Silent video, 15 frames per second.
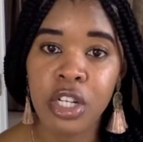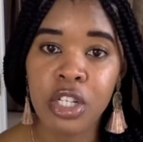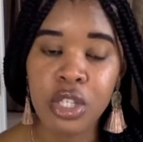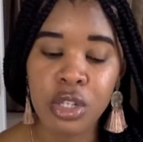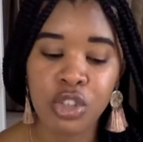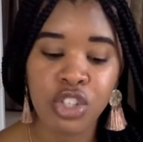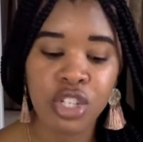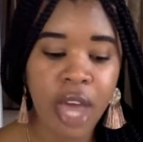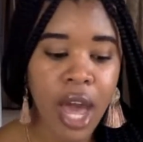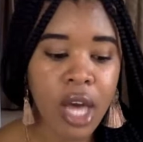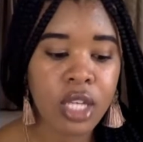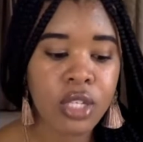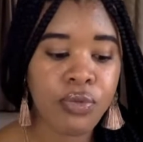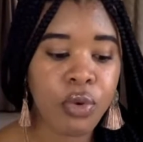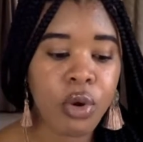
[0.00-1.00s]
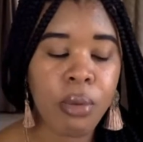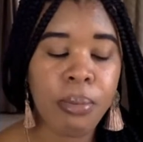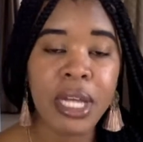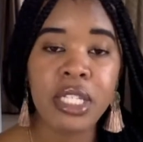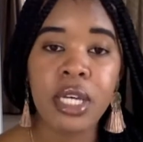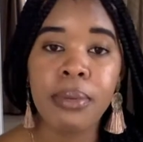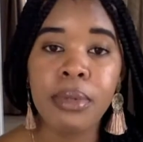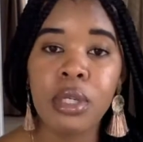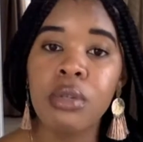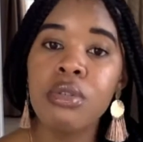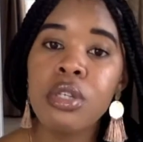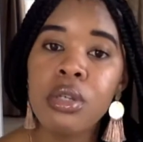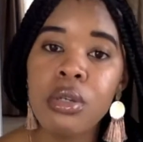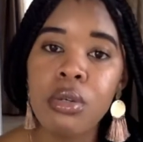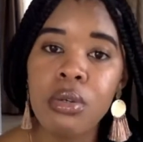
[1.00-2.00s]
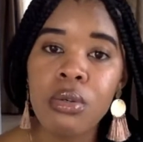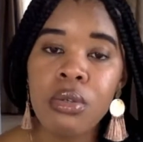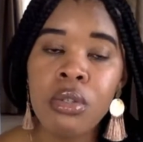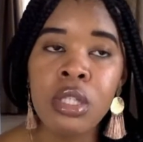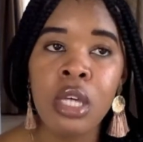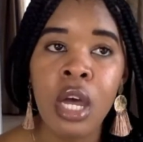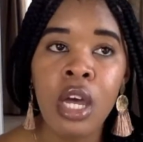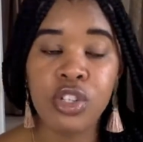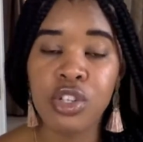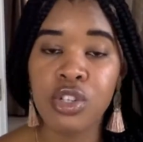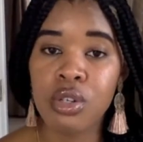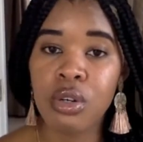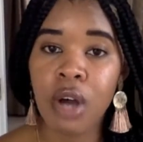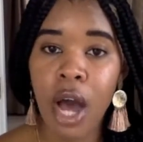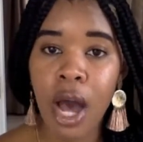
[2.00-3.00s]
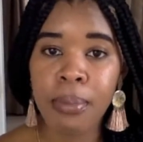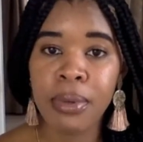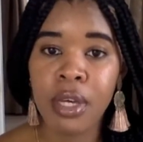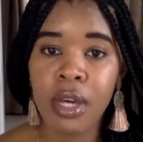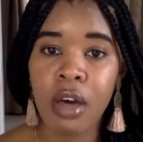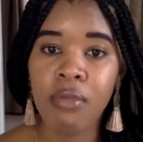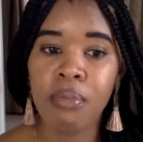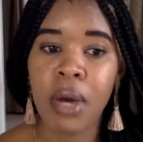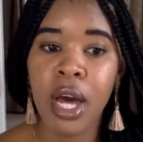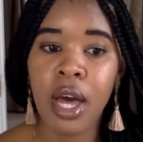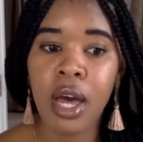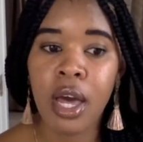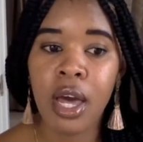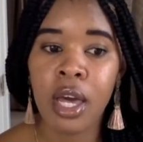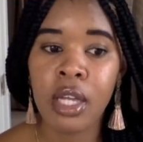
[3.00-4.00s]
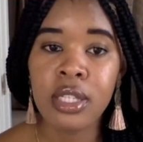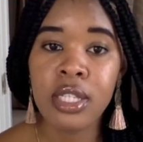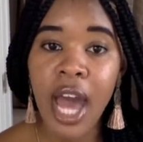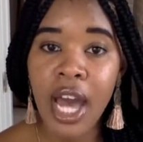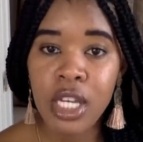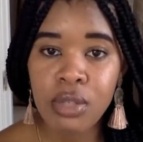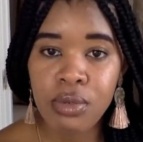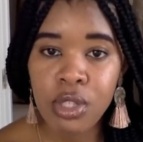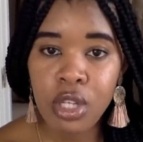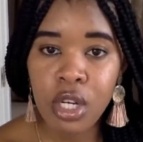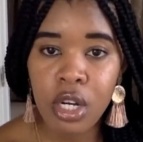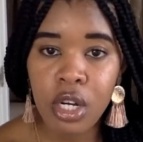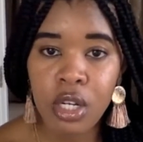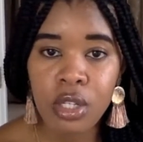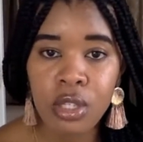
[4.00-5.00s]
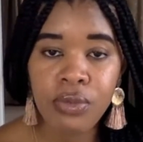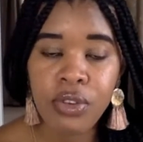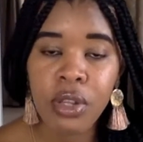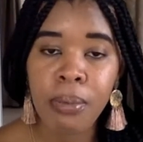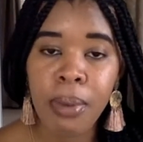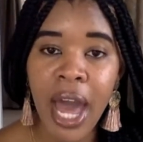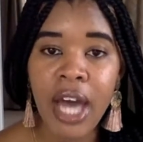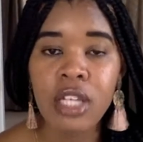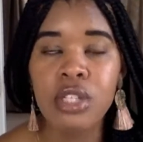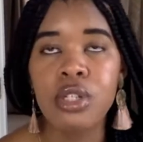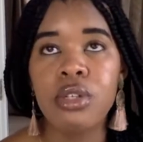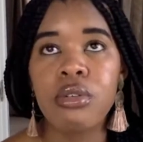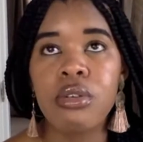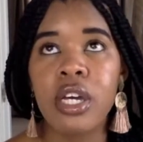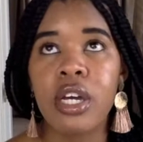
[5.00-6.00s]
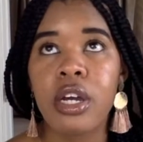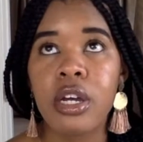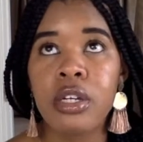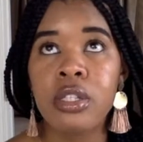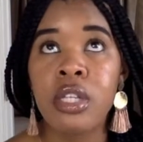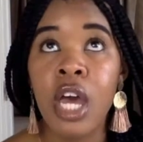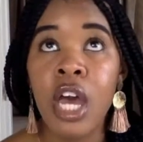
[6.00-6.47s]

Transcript: So she asked for my W-2s, a digital copy of my tax returns for the past 2 years,